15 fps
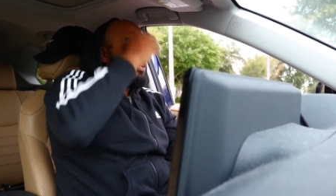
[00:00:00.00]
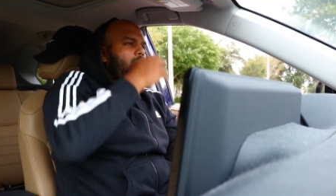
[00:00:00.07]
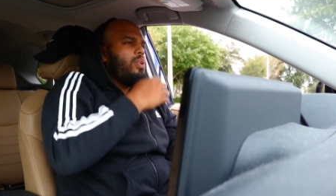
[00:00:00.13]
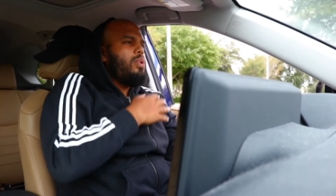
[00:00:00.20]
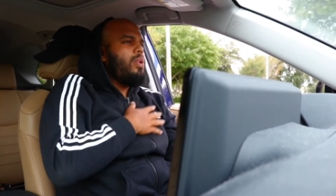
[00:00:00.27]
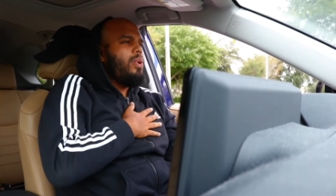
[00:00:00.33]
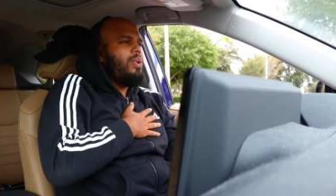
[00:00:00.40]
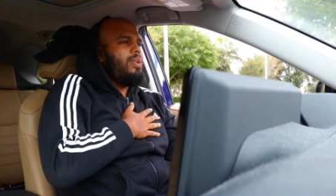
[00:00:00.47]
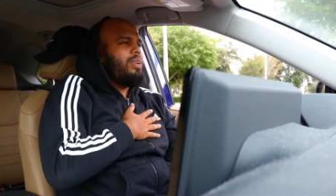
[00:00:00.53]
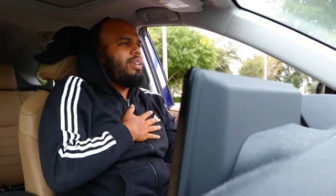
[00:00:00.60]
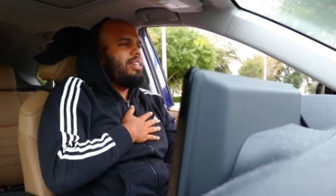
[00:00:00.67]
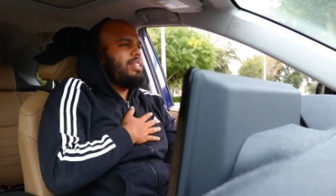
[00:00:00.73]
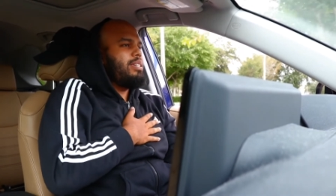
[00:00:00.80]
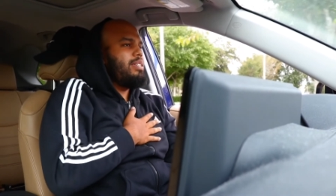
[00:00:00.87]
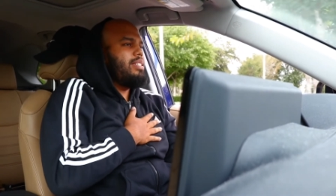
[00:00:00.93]
Whew.
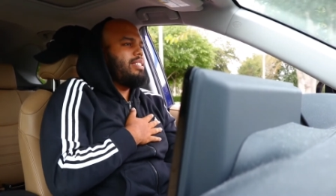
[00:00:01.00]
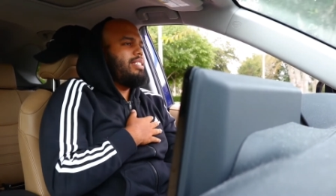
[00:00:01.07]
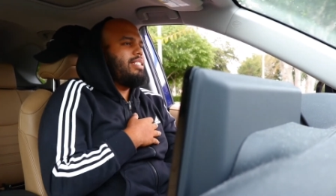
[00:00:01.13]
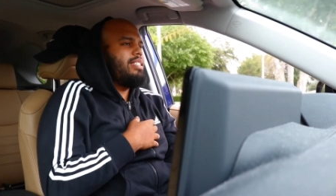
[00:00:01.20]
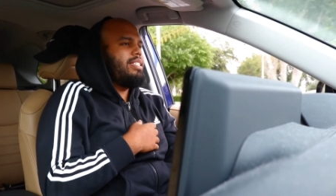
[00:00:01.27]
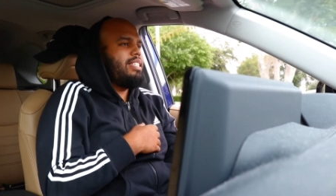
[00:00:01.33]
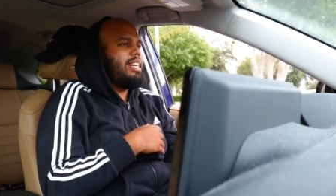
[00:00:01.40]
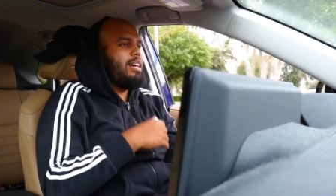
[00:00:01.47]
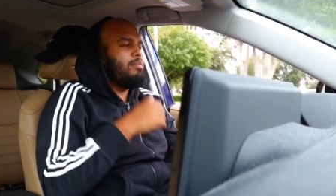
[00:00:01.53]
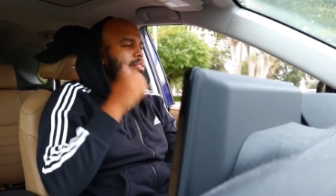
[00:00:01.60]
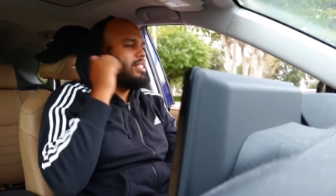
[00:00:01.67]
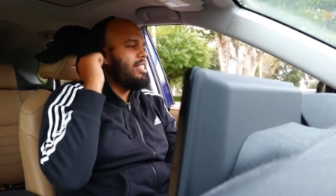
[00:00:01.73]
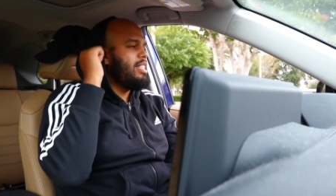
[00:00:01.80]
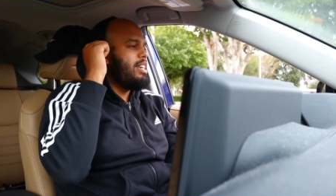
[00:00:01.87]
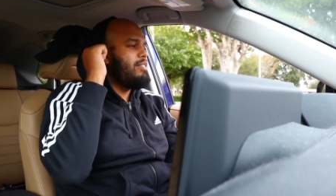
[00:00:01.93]
I've been
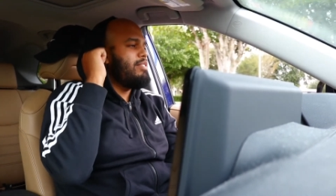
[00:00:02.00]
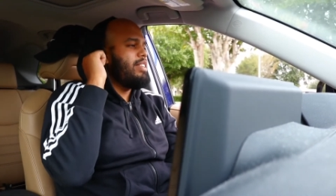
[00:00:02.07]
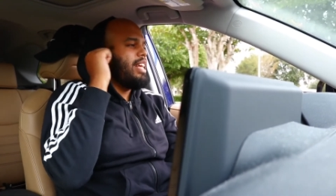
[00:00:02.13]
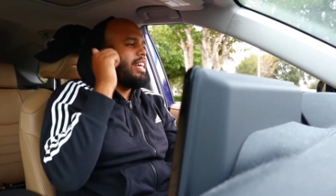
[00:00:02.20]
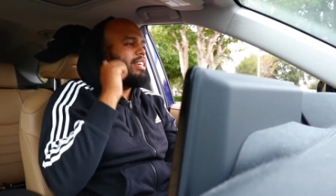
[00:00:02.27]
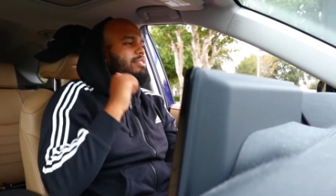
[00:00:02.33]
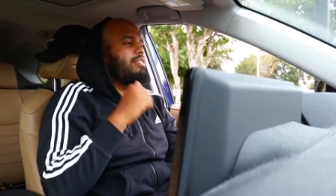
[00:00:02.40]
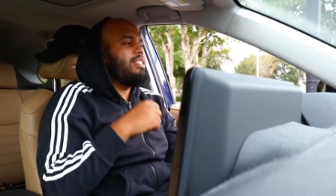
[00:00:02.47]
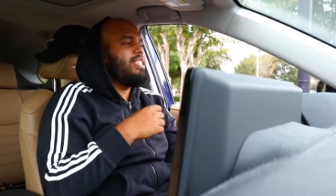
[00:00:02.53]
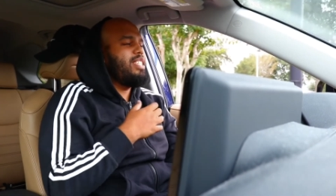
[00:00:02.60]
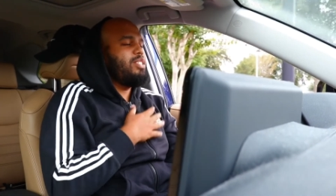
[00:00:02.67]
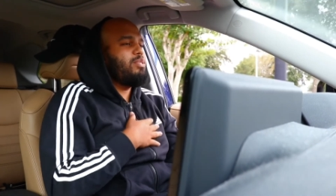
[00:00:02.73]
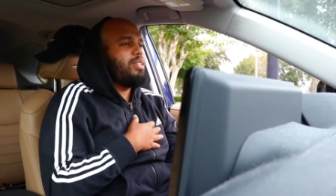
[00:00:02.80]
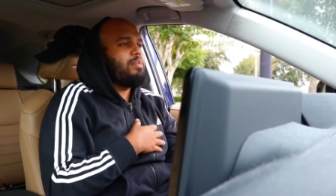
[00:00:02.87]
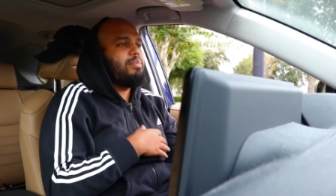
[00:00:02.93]
sitting there for like
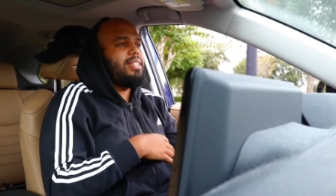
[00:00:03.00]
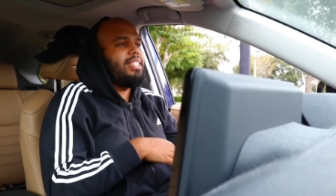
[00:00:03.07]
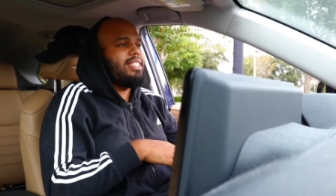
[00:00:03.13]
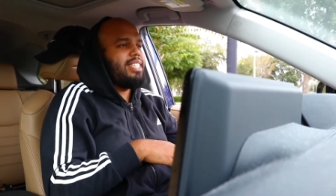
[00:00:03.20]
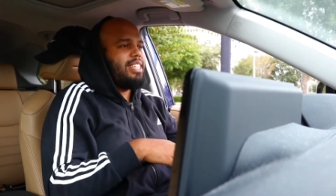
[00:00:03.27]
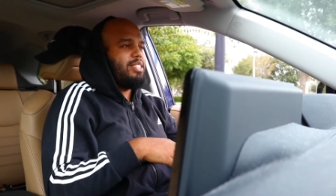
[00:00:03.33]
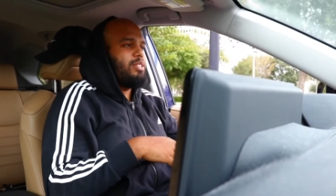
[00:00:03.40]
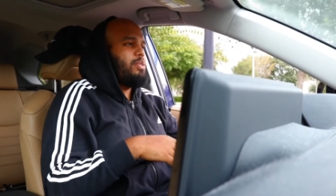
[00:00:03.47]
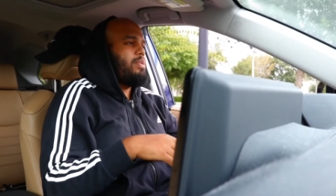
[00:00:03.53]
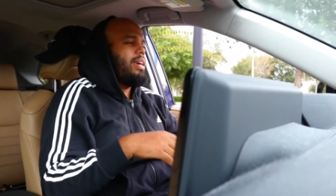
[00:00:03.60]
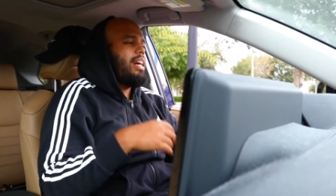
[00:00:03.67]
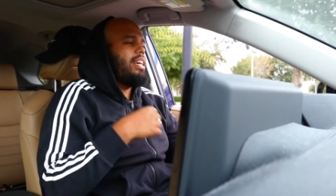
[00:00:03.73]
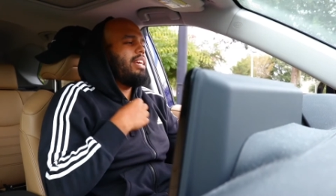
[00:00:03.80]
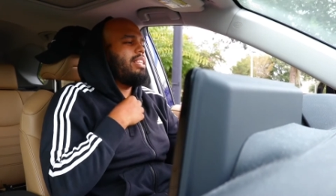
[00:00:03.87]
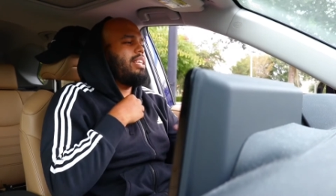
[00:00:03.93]
15-20 minutes. I don't know
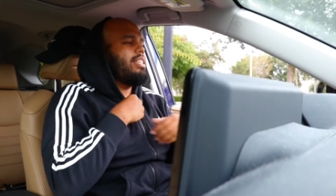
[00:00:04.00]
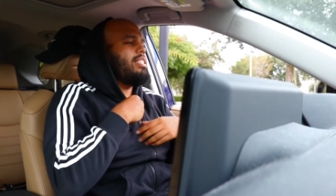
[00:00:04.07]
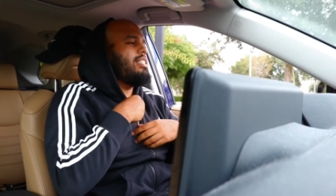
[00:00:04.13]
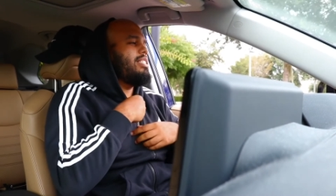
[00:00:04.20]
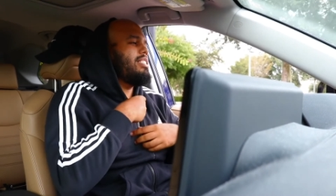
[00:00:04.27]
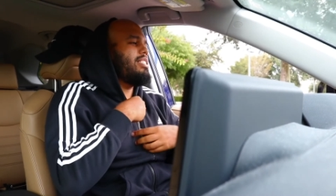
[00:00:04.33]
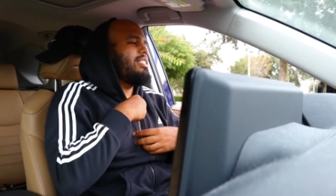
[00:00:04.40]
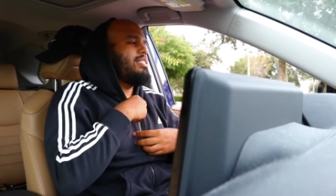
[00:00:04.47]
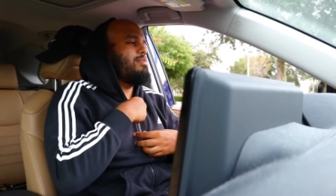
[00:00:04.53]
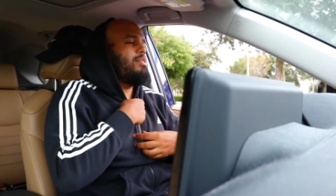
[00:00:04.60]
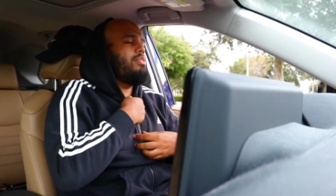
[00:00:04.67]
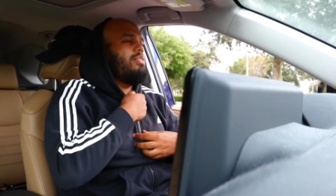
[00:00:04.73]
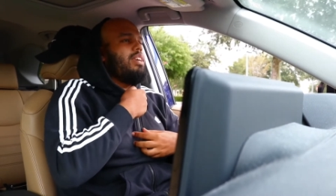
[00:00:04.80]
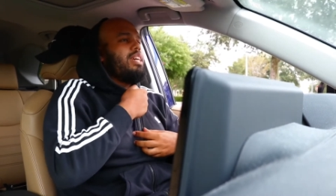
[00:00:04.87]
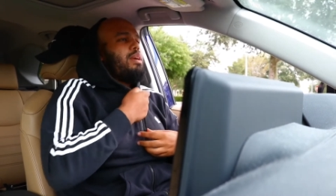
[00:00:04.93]
why I get like this. I'm a
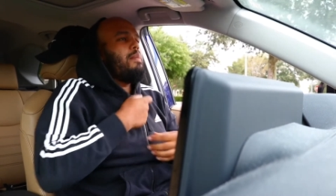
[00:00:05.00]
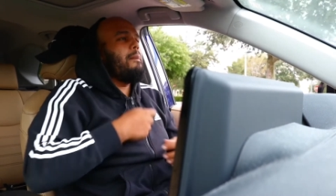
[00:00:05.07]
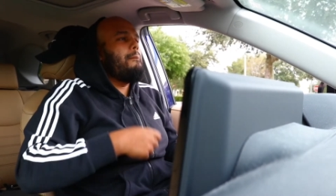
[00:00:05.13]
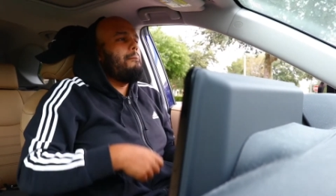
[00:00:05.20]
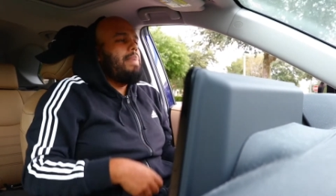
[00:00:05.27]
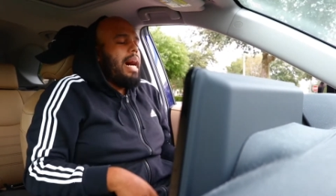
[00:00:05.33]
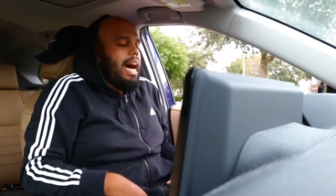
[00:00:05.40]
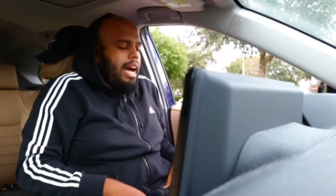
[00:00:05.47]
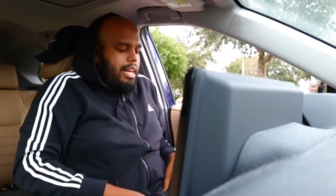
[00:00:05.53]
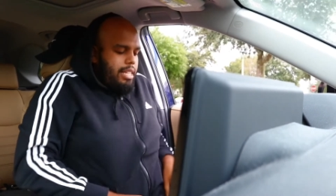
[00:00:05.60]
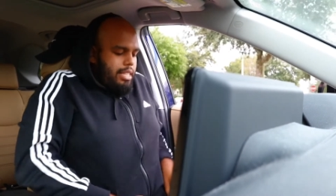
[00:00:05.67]
fucking bot.